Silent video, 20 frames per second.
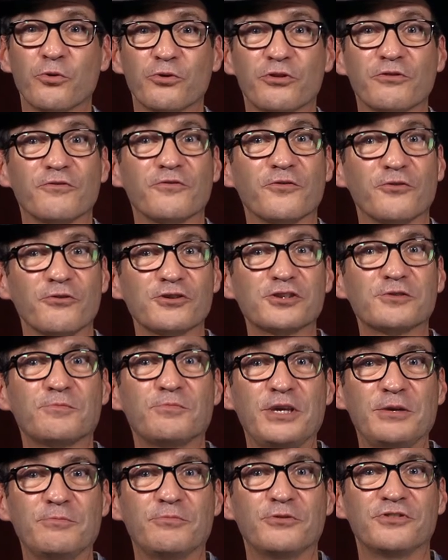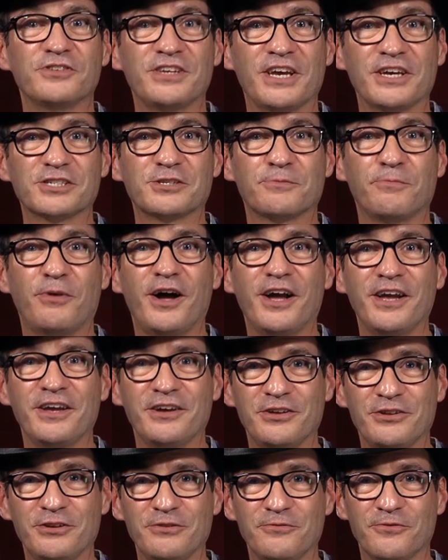were the first people test
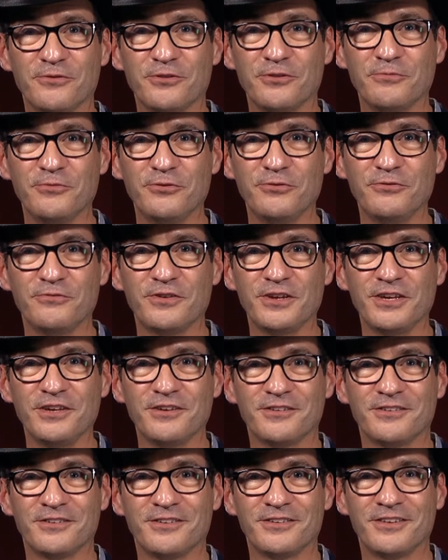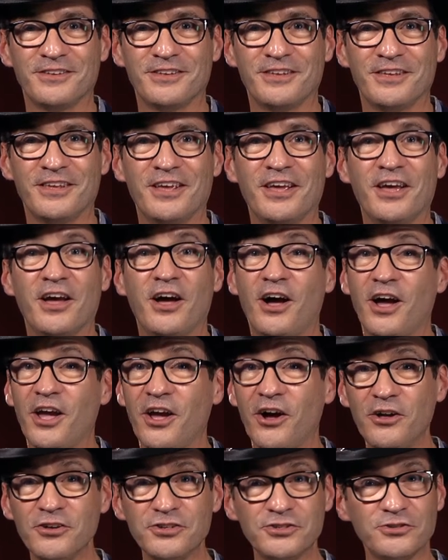piloted for the movie.
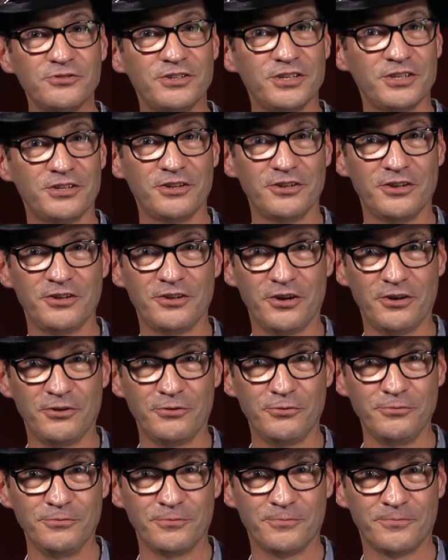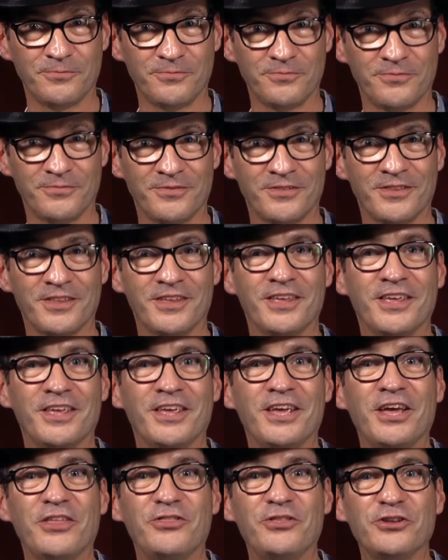I also didn't know
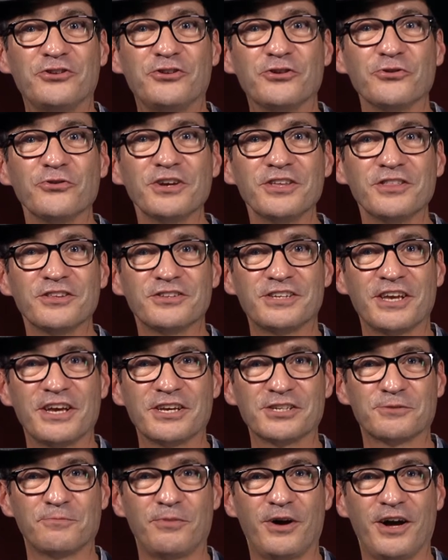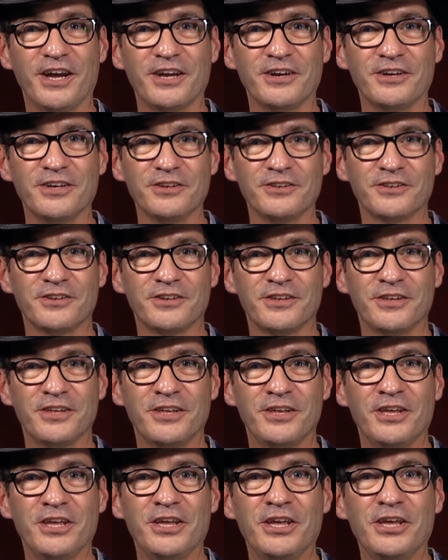that during the test pilot,
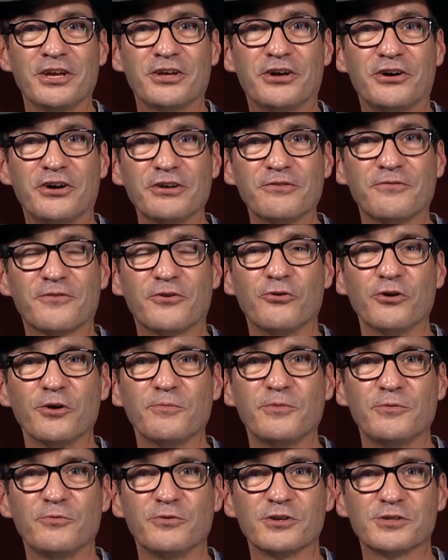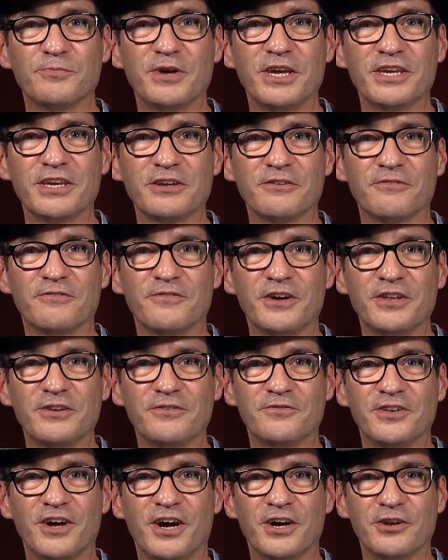Cliff Gorman was making
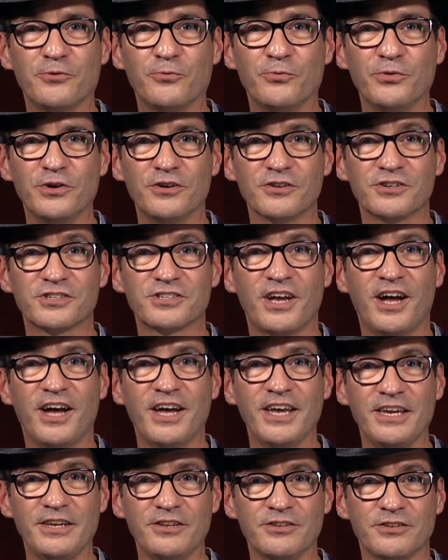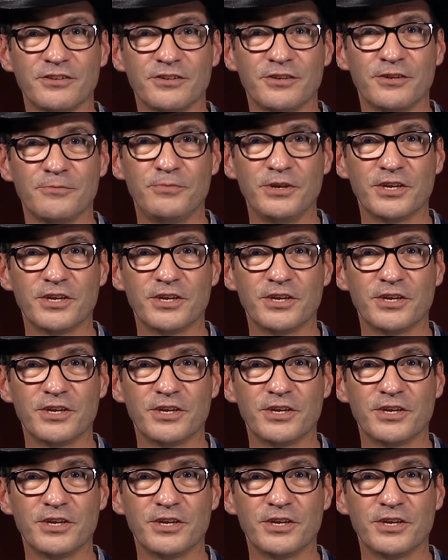fun of Donna Wilkes' height,